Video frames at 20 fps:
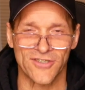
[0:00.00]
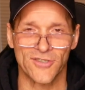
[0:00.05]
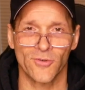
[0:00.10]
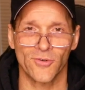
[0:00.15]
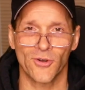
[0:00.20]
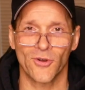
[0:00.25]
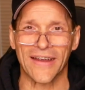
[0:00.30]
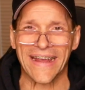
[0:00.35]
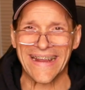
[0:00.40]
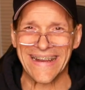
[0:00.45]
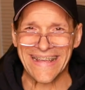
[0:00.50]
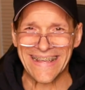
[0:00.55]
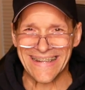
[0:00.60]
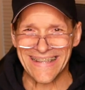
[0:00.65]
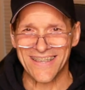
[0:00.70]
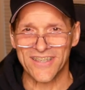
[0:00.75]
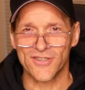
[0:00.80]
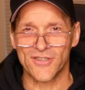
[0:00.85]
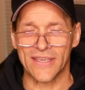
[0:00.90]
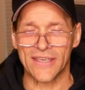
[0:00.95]
So a gradient
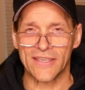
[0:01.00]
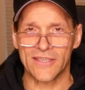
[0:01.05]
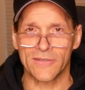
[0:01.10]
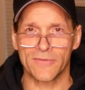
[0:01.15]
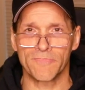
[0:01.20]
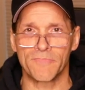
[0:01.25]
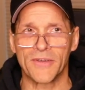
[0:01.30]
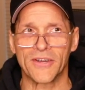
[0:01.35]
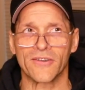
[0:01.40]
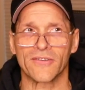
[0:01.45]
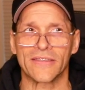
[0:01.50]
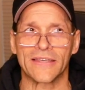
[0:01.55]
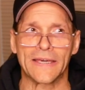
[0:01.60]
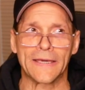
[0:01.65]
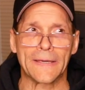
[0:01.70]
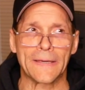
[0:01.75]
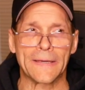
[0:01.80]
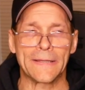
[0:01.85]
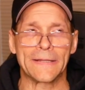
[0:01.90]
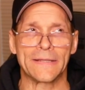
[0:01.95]
is
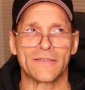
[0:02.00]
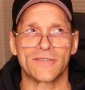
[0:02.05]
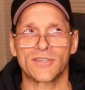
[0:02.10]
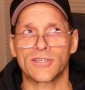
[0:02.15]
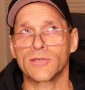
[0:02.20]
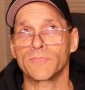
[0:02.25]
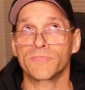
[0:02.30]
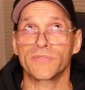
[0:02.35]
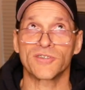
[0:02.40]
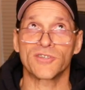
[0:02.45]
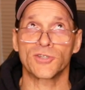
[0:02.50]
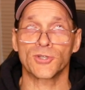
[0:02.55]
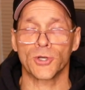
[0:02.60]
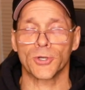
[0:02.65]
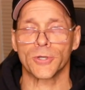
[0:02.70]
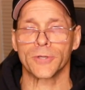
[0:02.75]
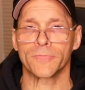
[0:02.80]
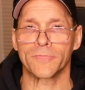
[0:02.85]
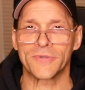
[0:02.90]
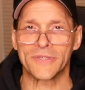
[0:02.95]
merely, in its simplest
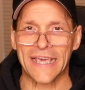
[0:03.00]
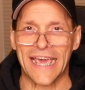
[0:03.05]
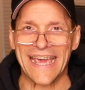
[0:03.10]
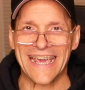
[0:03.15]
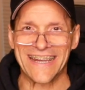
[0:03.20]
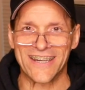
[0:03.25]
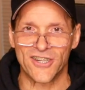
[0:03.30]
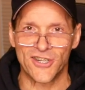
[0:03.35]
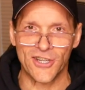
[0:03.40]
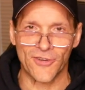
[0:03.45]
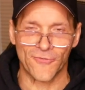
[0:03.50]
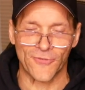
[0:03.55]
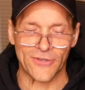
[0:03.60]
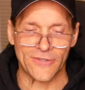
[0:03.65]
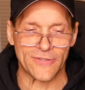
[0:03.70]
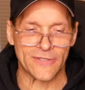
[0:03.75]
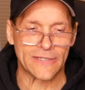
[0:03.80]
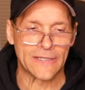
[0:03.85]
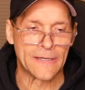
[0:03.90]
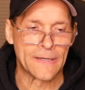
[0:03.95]
terms, a
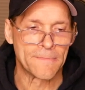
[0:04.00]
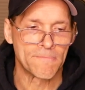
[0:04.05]
difference.